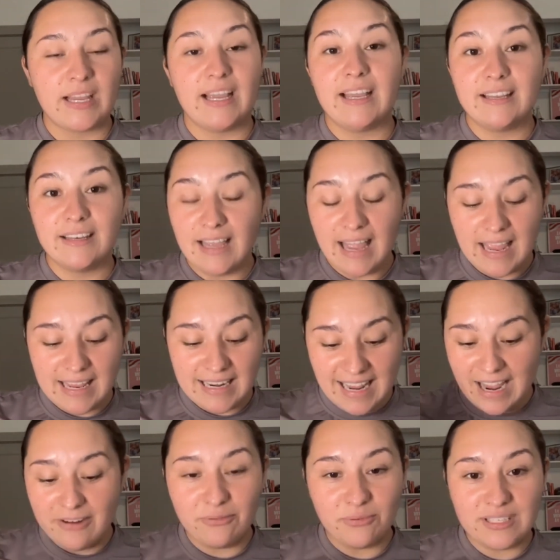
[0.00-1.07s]
And in
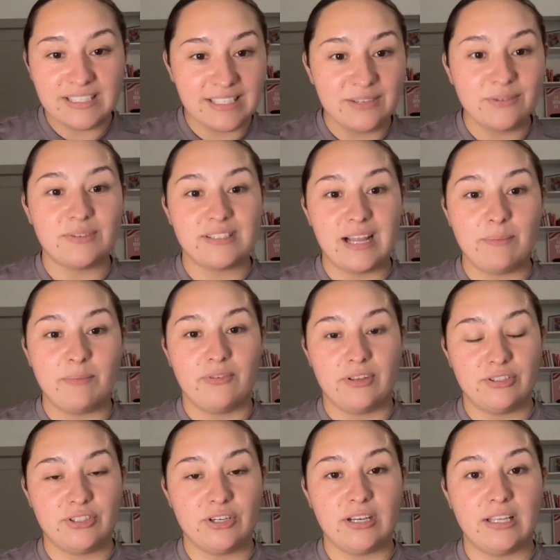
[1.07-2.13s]
every single step of
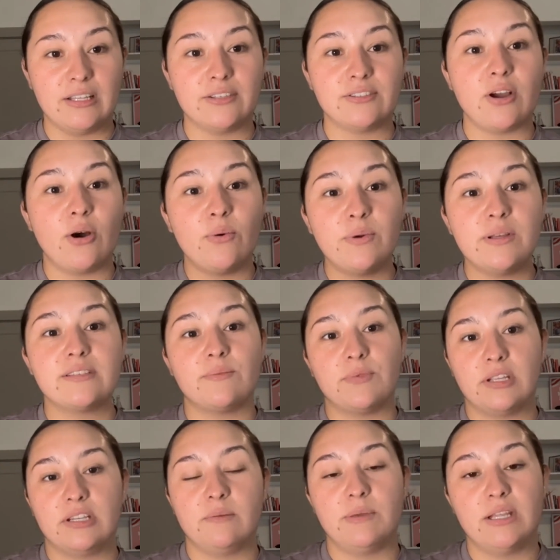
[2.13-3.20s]
their journey, there's always
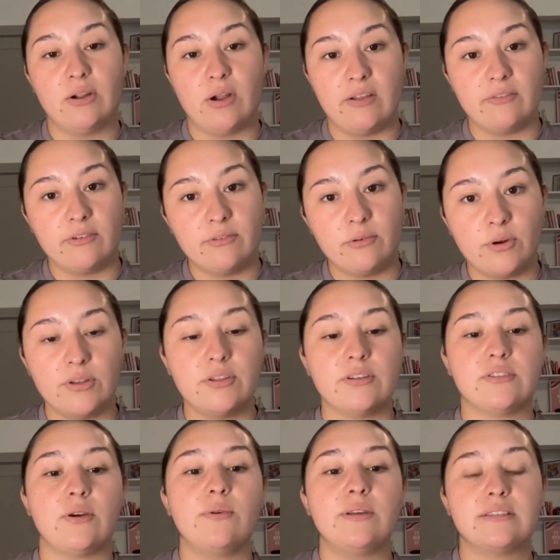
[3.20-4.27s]
something to be grateful for, and
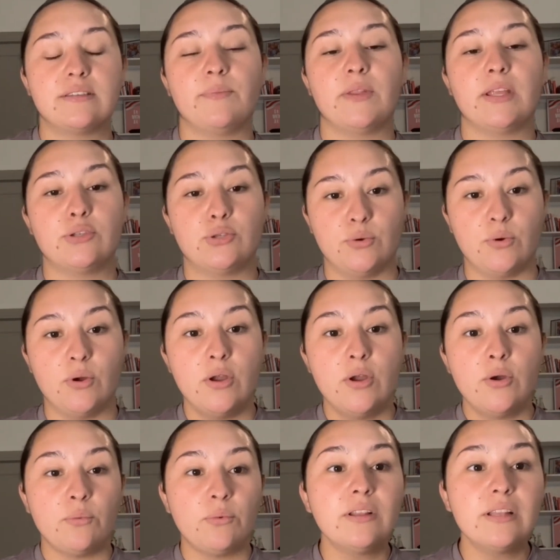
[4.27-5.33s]
there's always something to
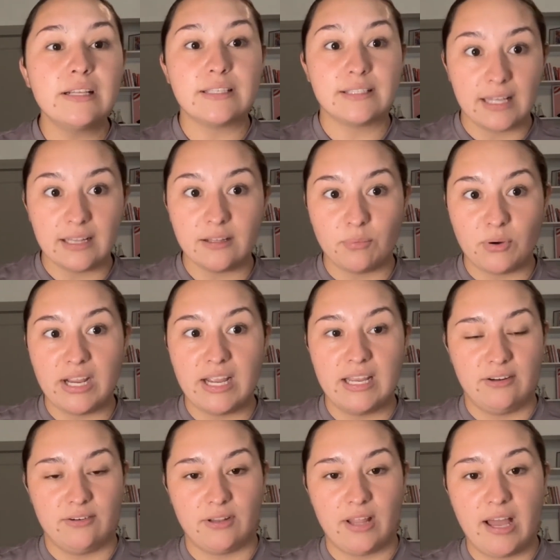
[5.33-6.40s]
really celebrate
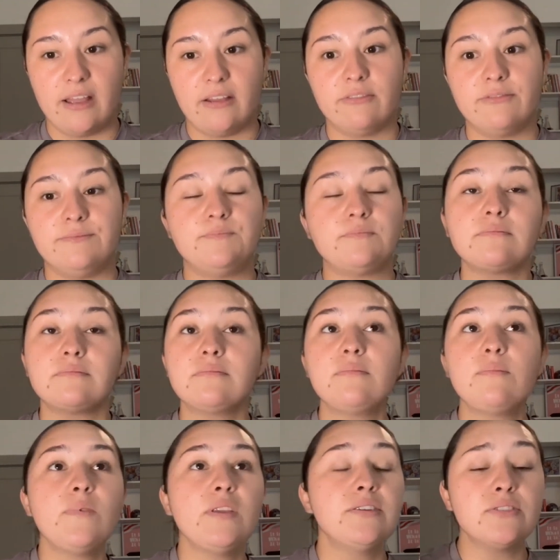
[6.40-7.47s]
in your life.
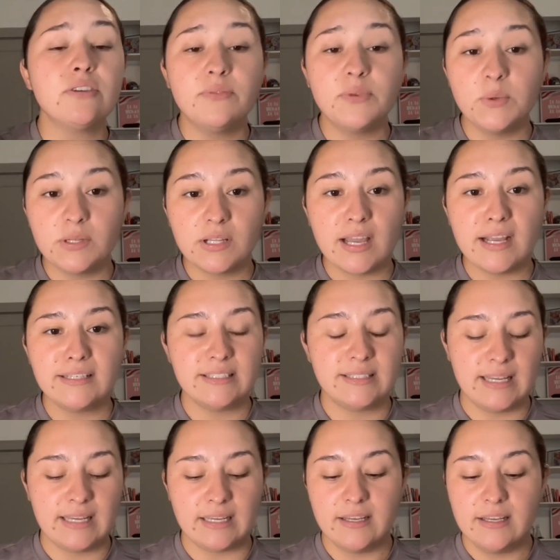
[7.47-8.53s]
So if you would like to
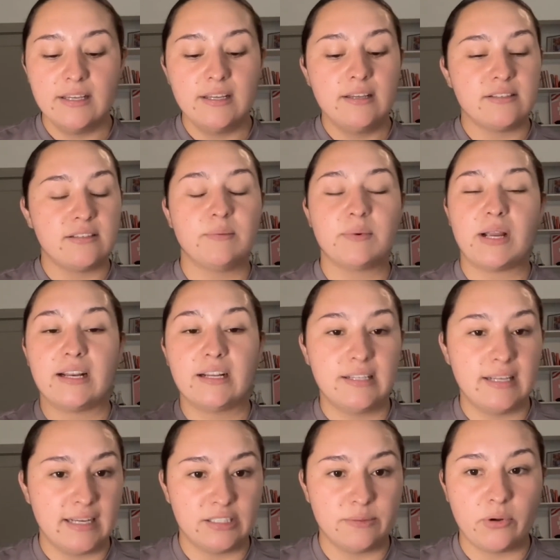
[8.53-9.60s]
take some kind
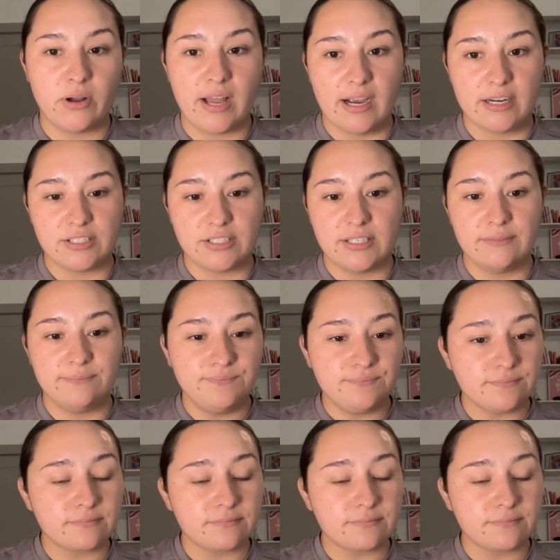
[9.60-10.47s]
of tangible action,